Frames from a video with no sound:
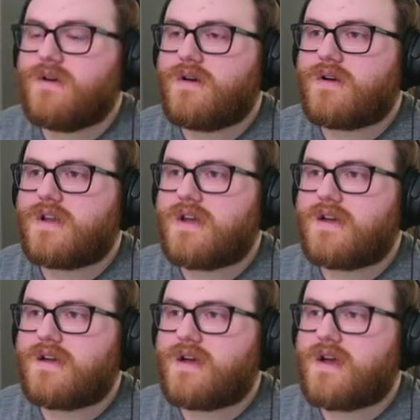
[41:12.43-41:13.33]
Can
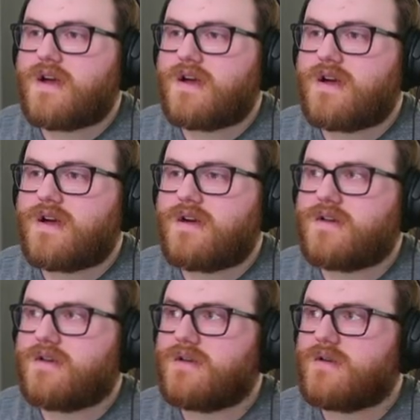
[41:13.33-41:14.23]
I, uh...
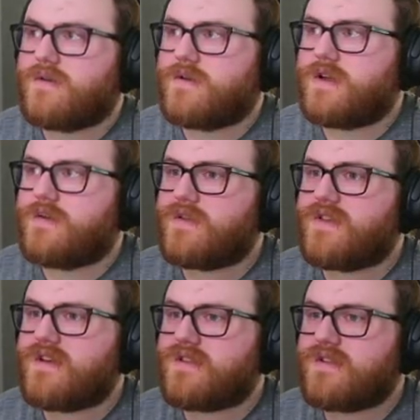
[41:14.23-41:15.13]
What do I do with this?